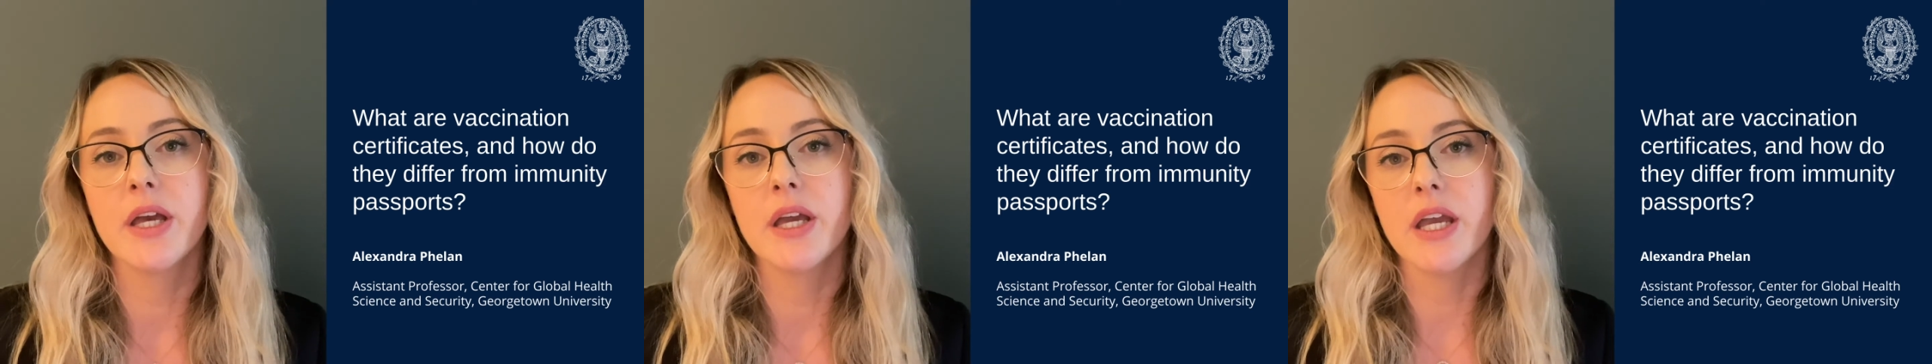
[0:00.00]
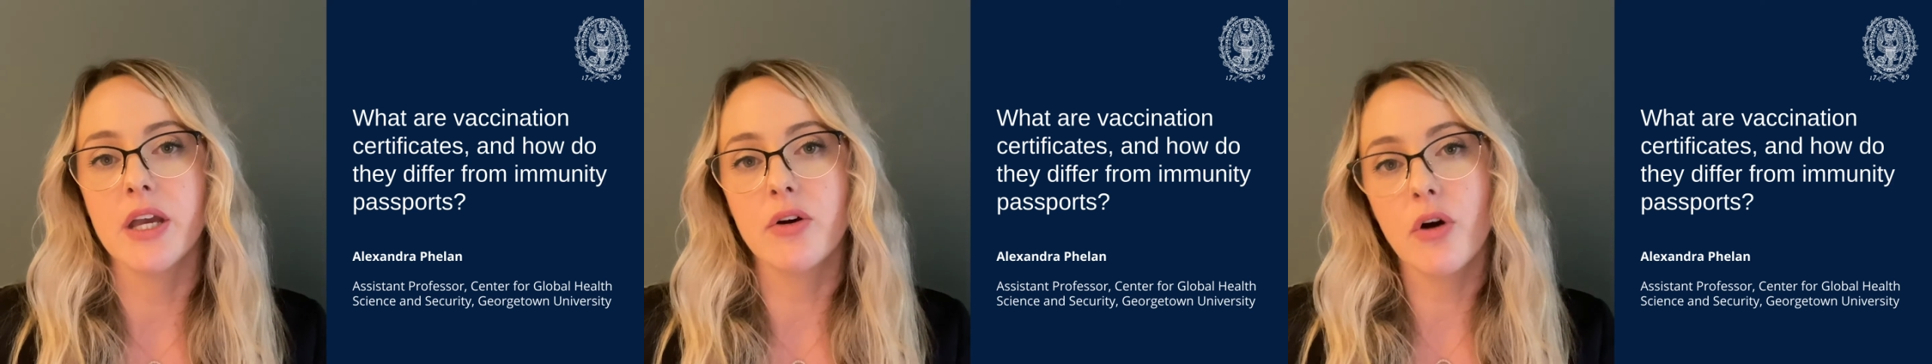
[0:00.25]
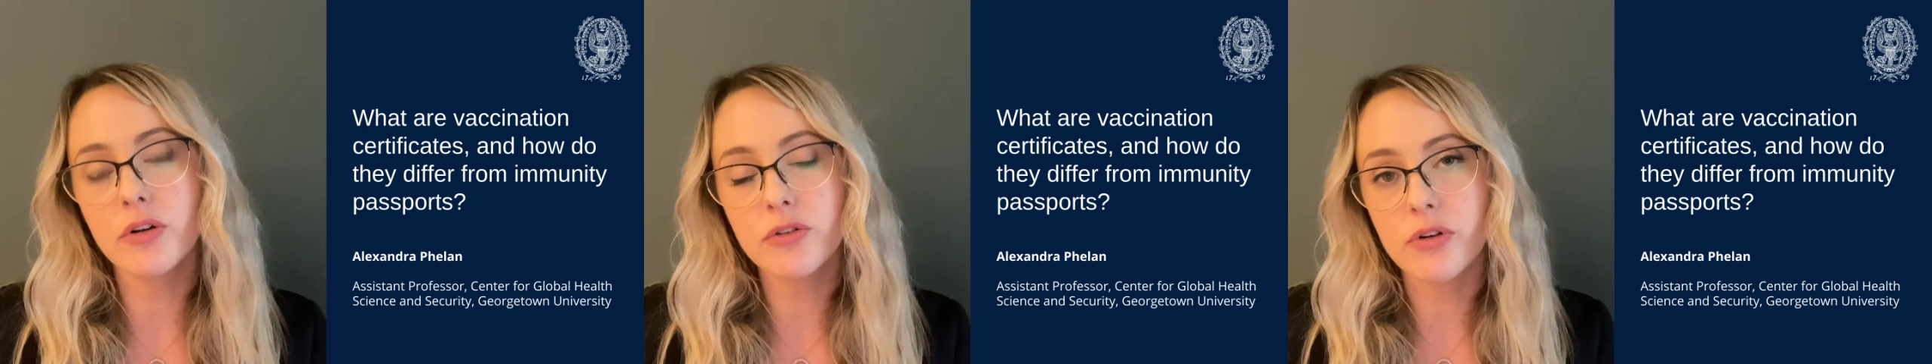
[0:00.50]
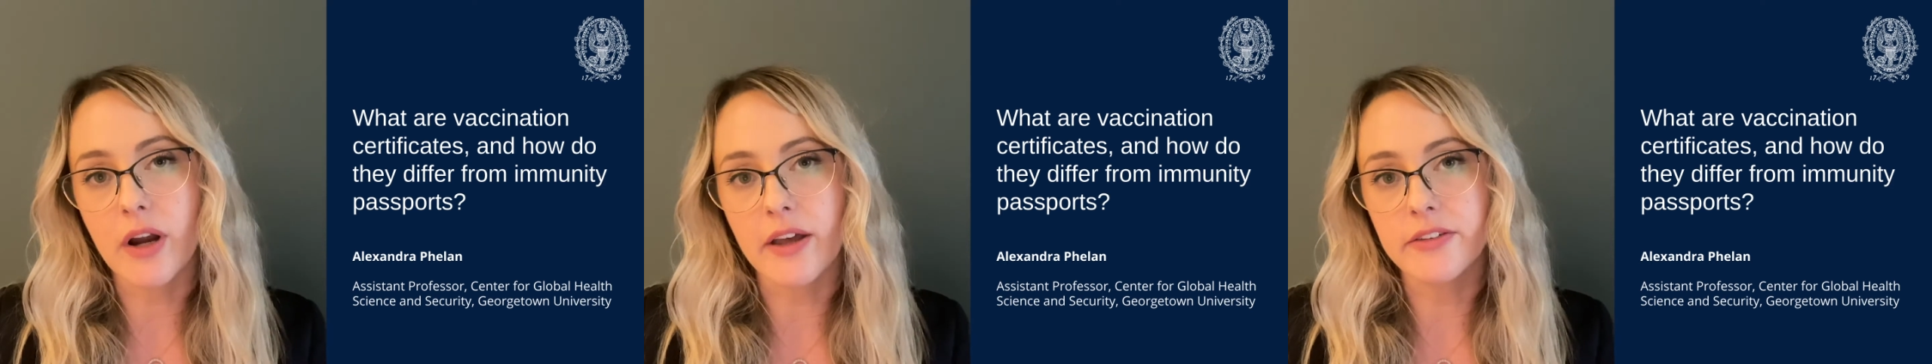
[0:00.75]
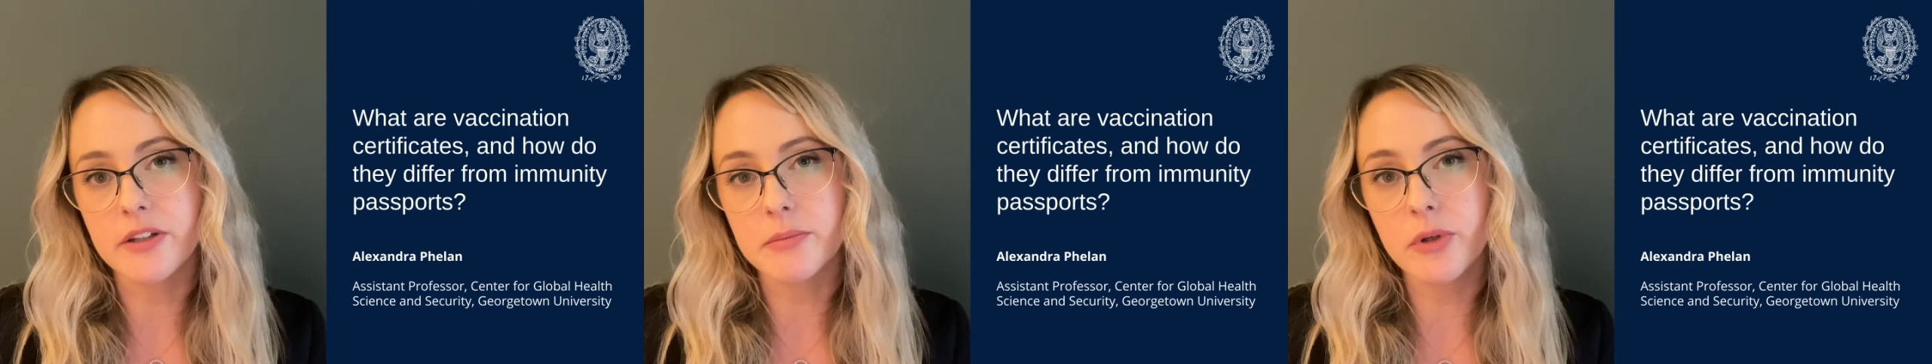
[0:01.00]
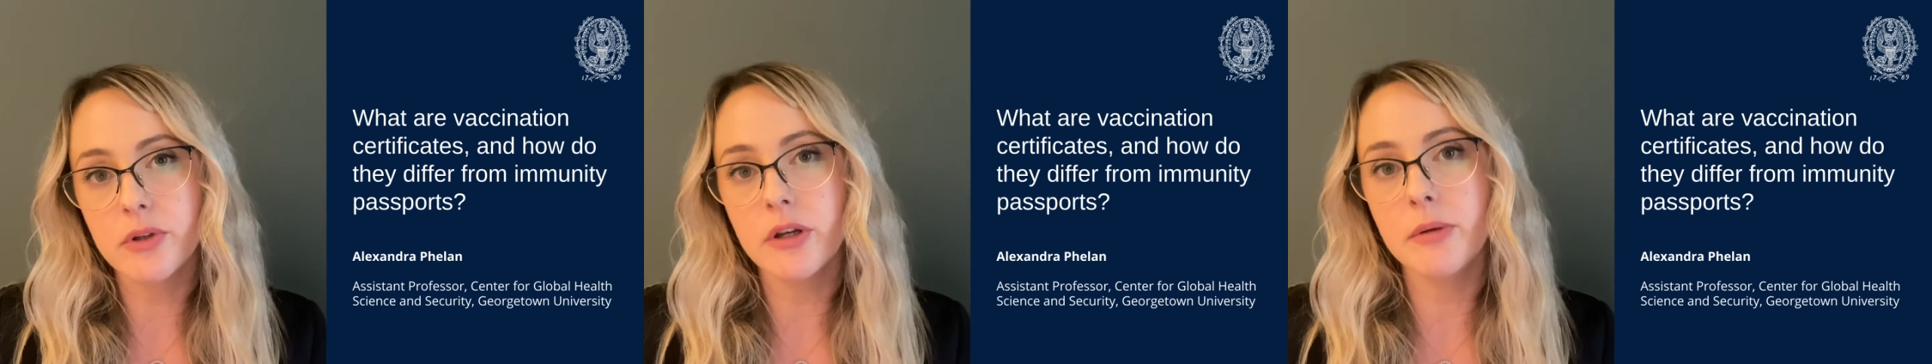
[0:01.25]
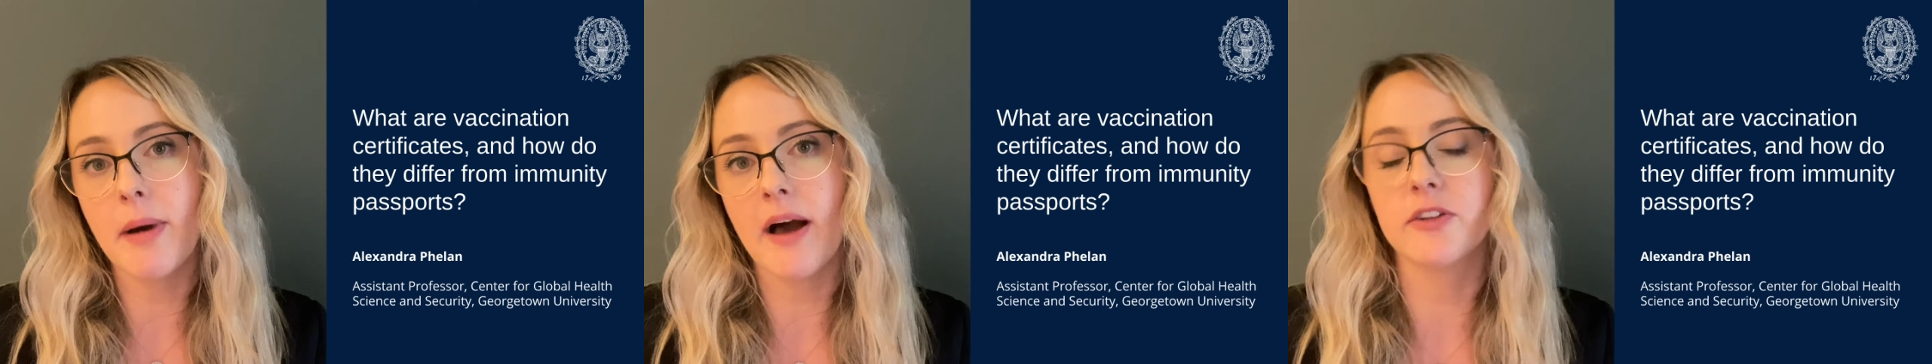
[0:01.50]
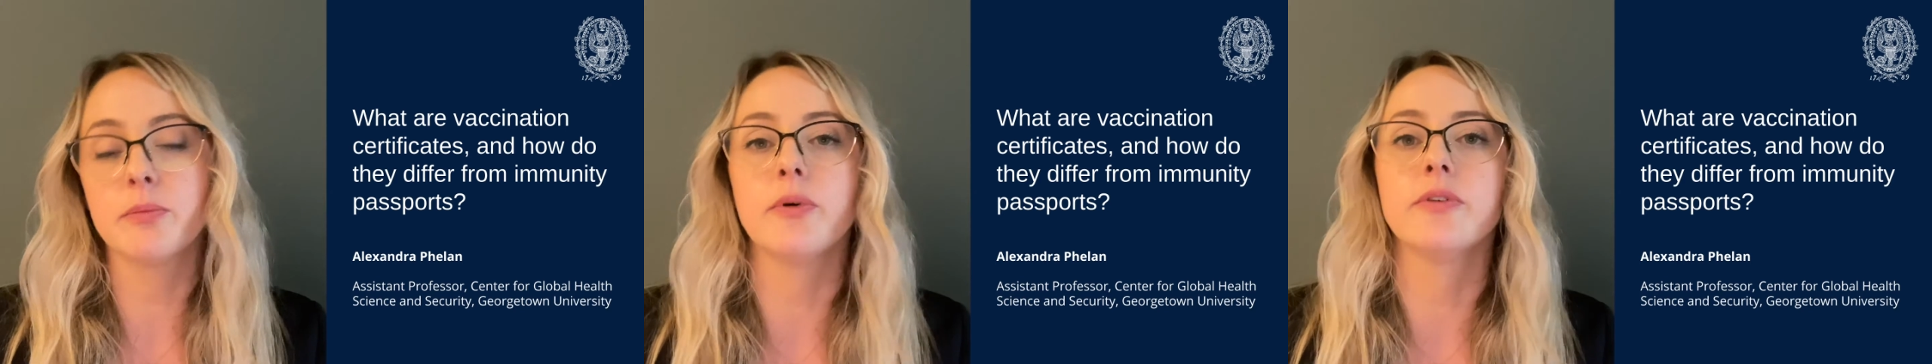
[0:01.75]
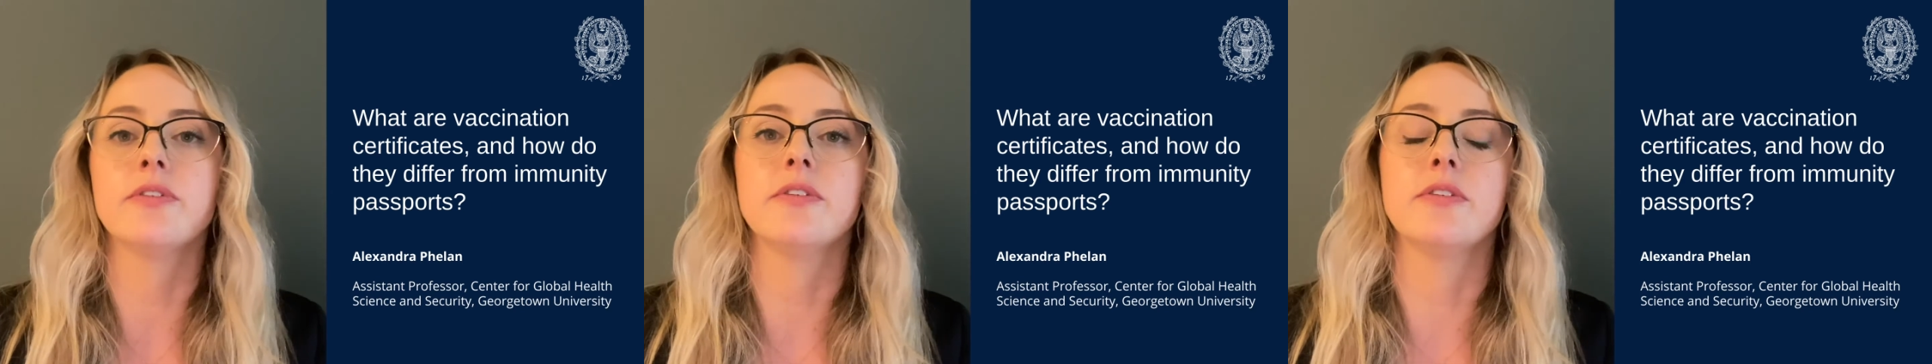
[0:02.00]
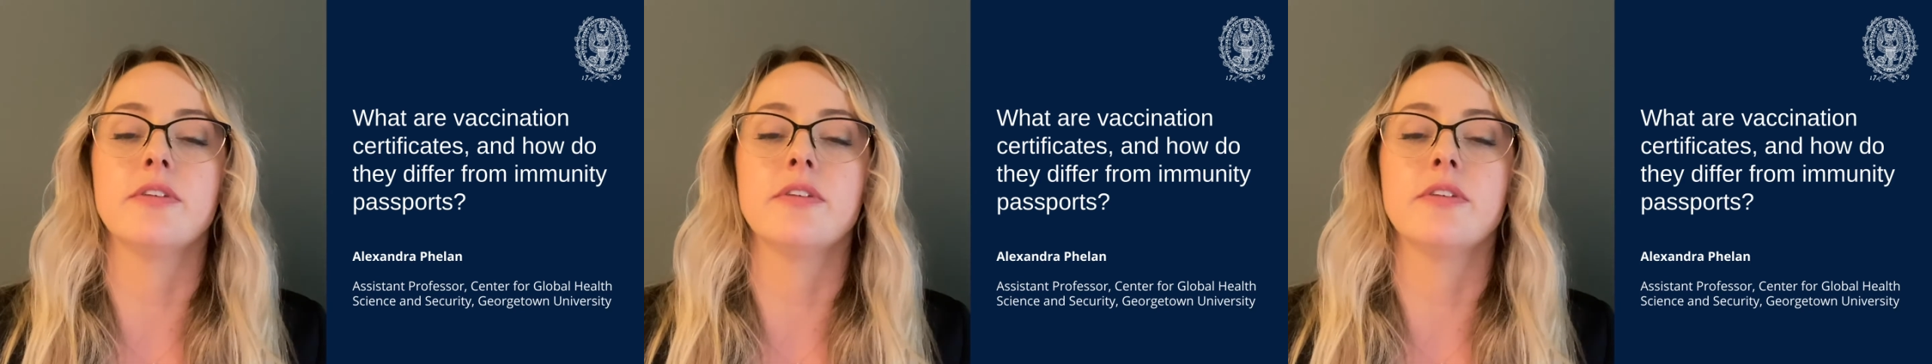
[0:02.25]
In contrast, immunity passports